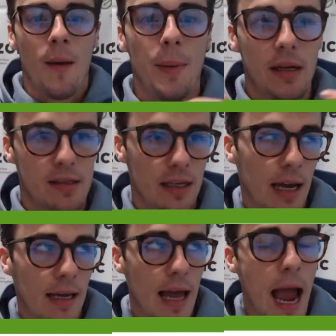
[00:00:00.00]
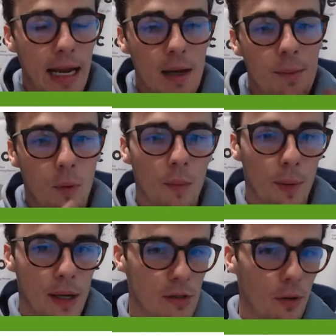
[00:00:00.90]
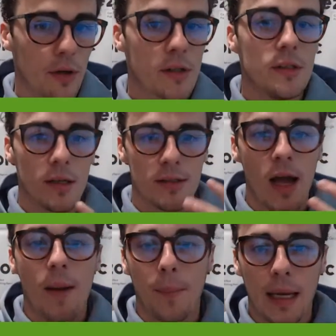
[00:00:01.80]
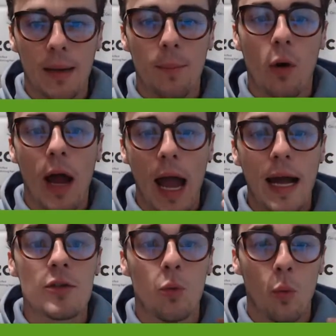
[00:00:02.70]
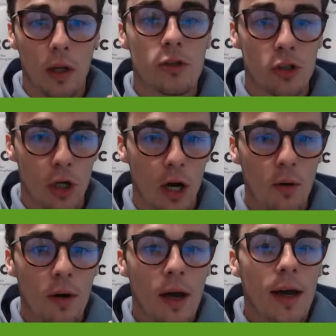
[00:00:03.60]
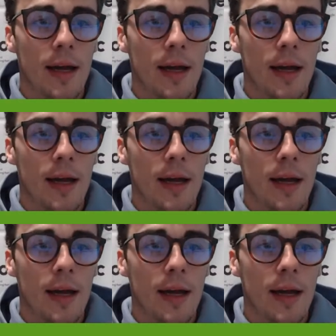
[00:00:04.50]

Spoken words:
Because again, adding more placeholders does not mean more ads will show.